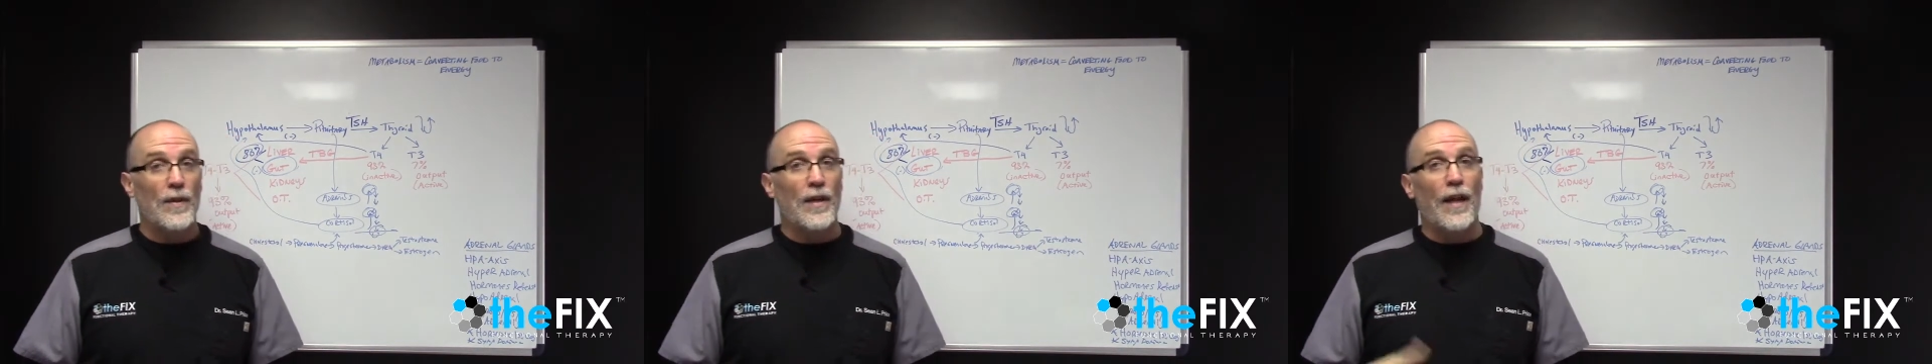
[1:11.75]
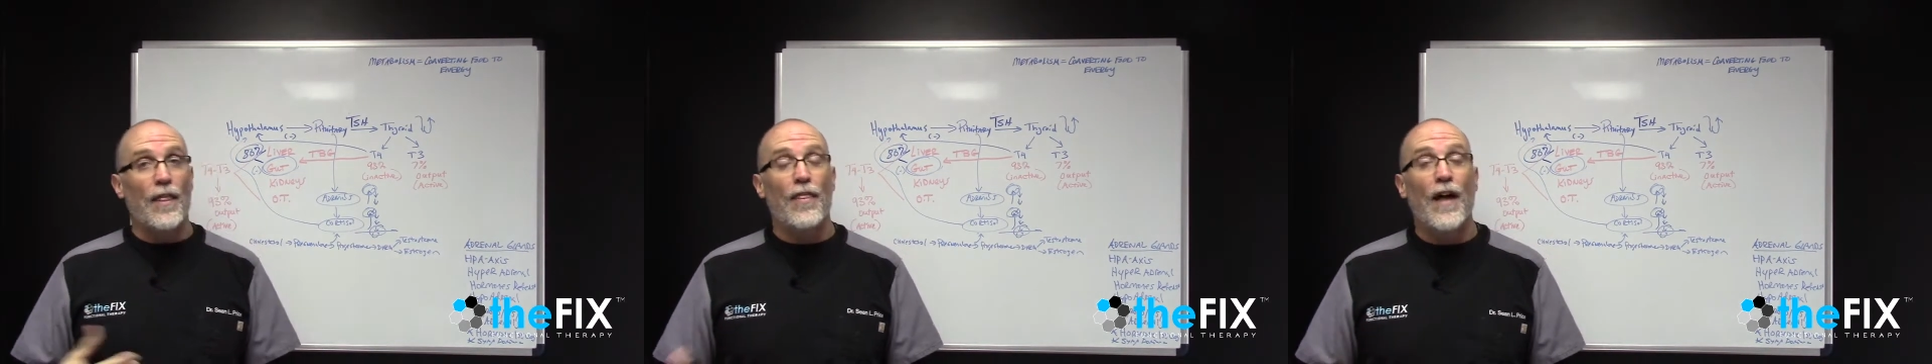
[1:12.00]
We
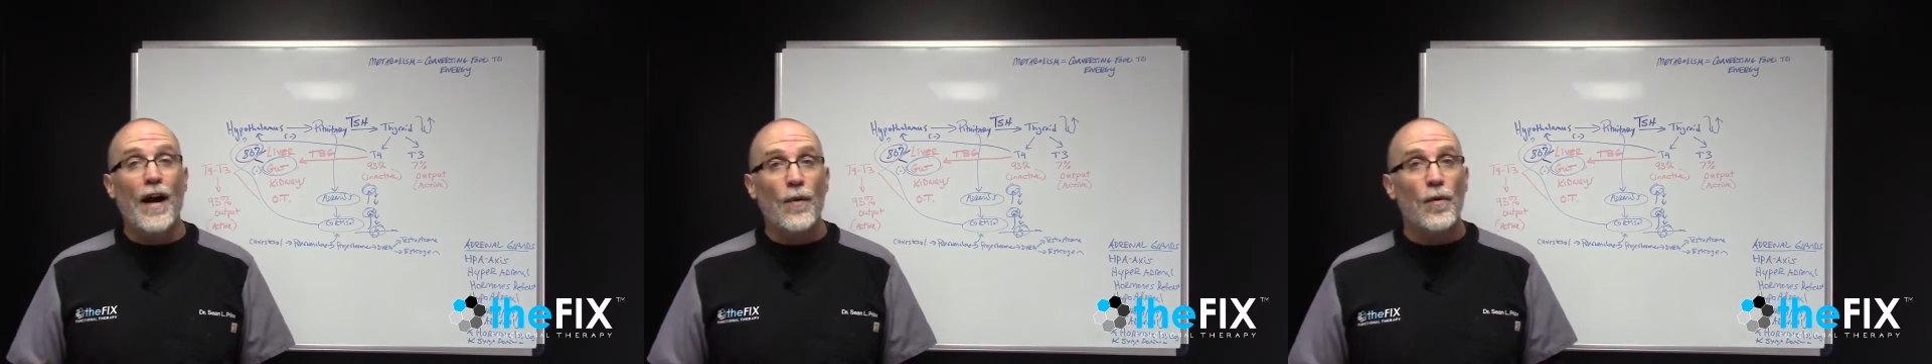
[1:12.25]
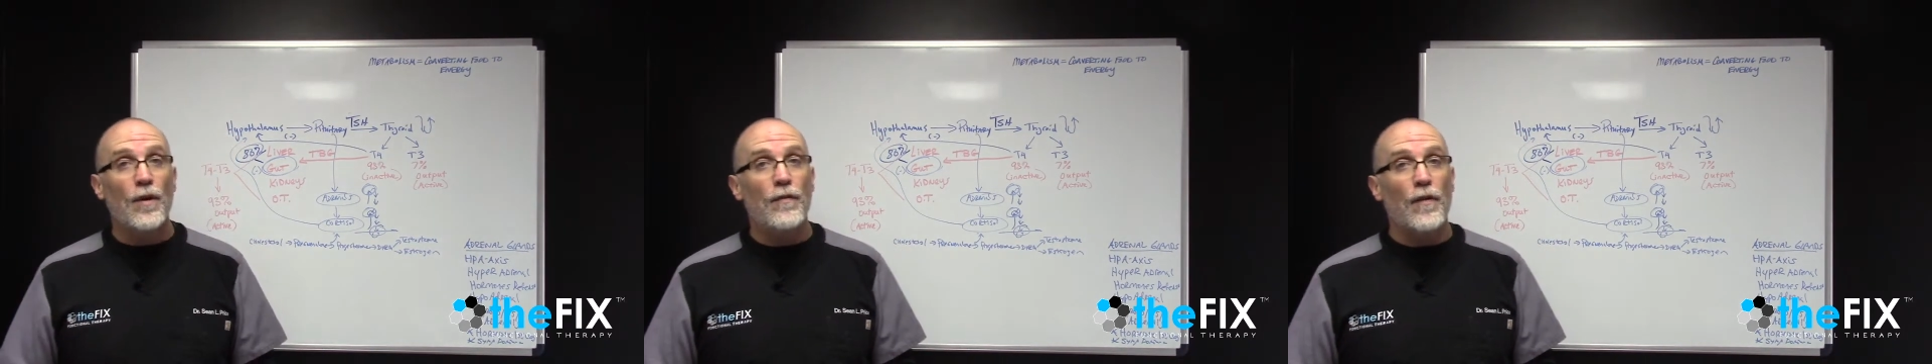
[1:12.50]
look at
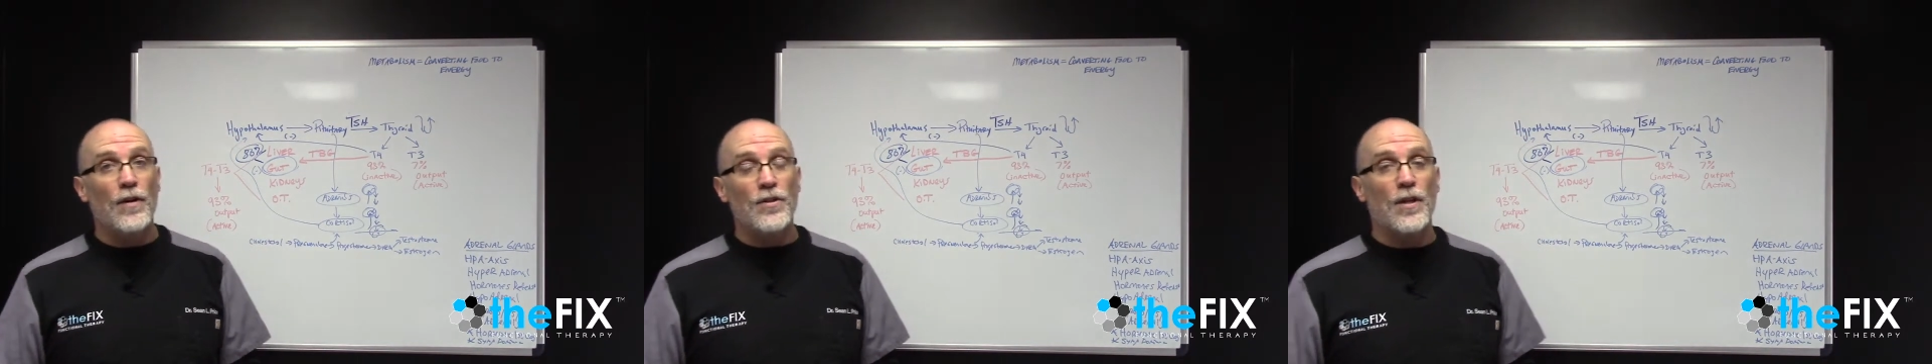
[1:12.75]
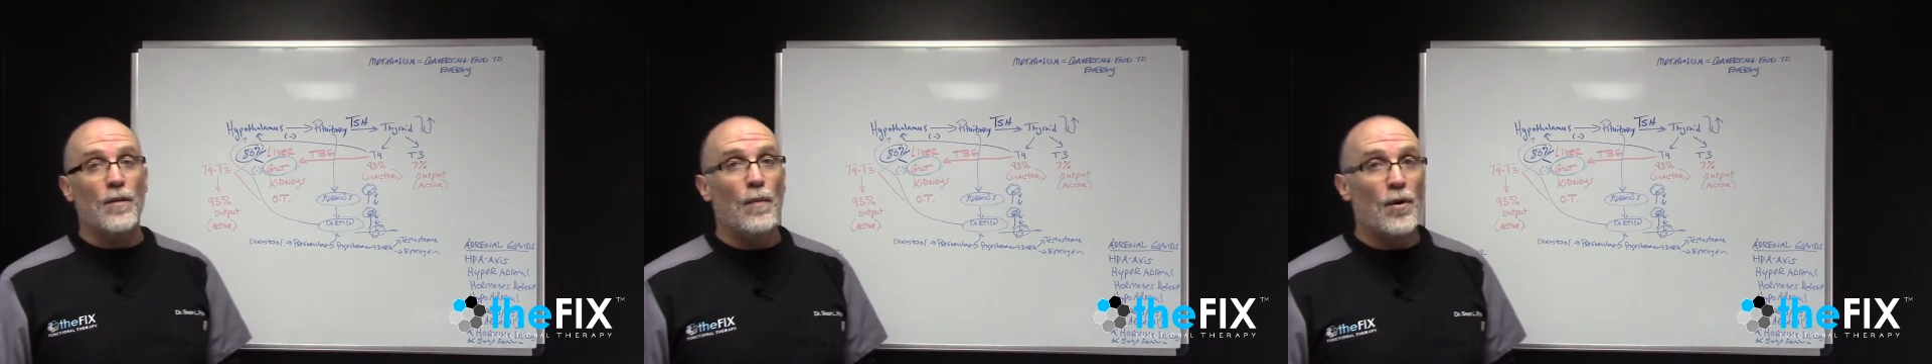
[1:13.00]
thyroid
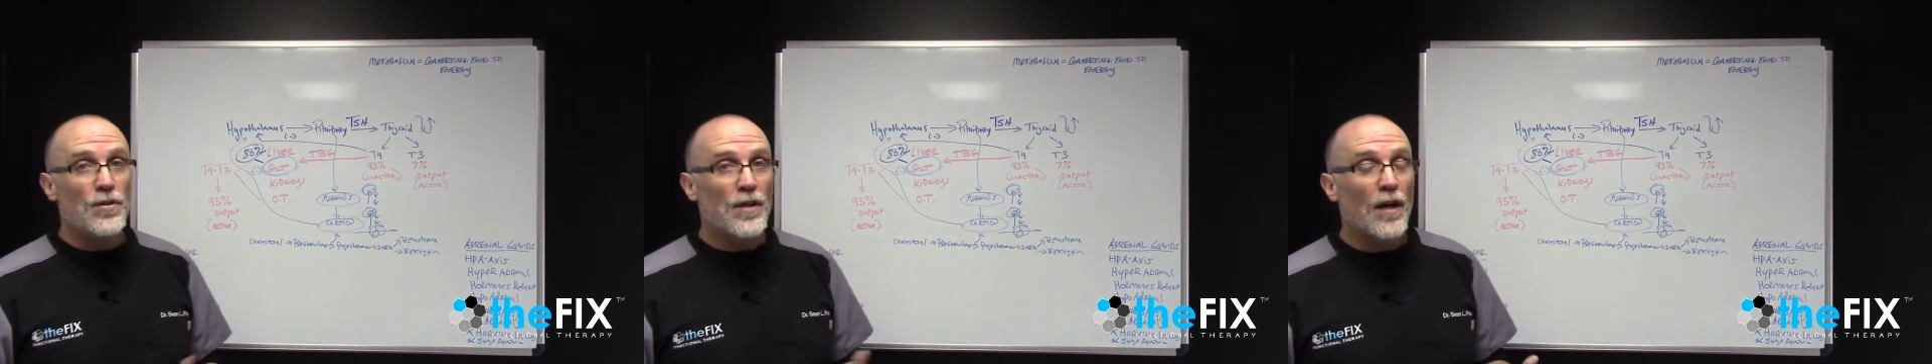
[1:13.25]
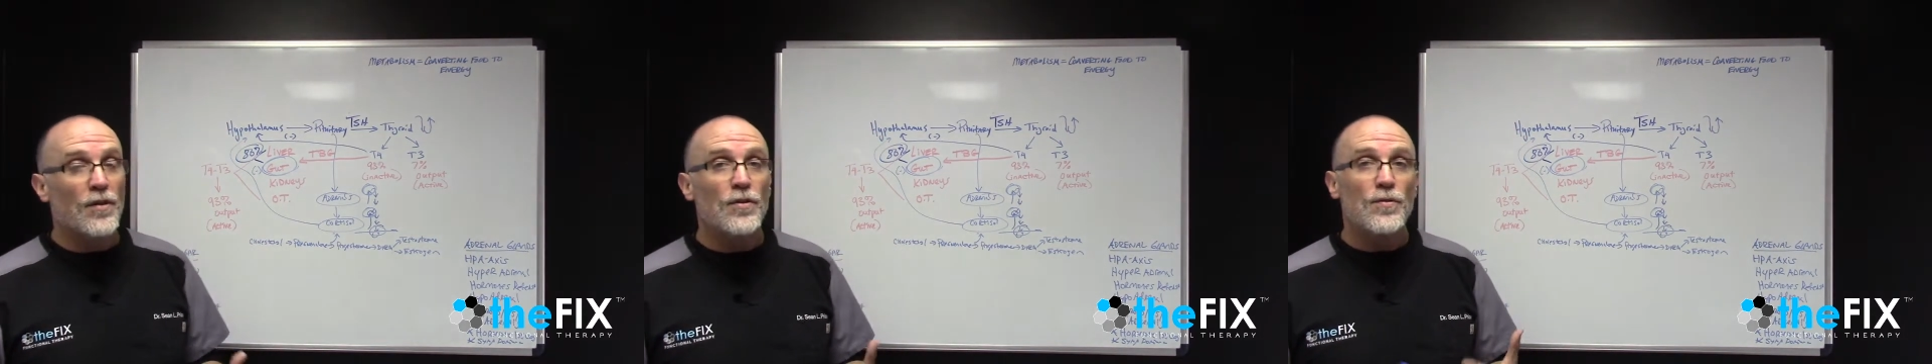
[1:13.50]
function. Most
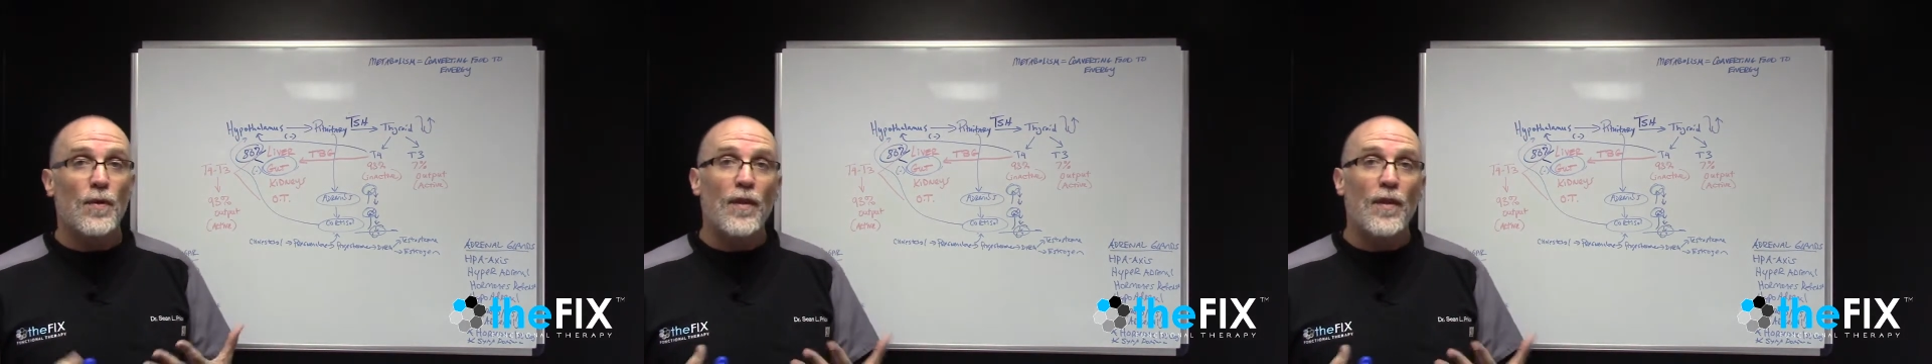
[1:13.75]
doctors